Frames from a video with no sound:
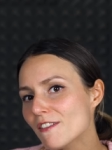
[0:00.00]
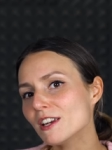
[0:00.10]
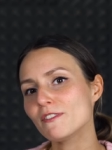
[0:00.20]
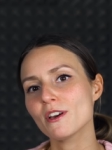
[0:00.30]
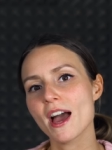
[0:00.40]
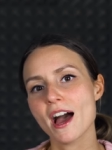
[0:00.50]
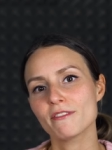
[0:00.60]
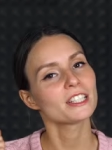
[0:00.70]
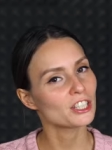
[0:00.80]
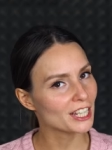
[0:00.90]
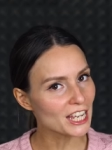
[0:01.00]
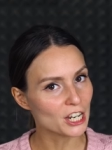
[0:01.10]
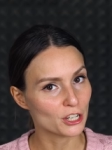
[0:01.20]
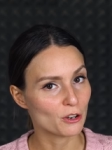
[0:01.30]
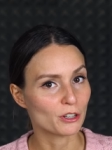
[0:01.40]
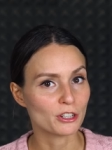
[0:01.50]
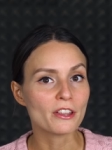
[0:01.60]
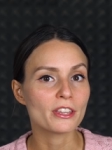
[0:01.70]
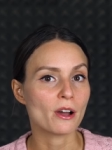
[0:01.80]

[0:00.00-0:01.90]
even if you have stated you are not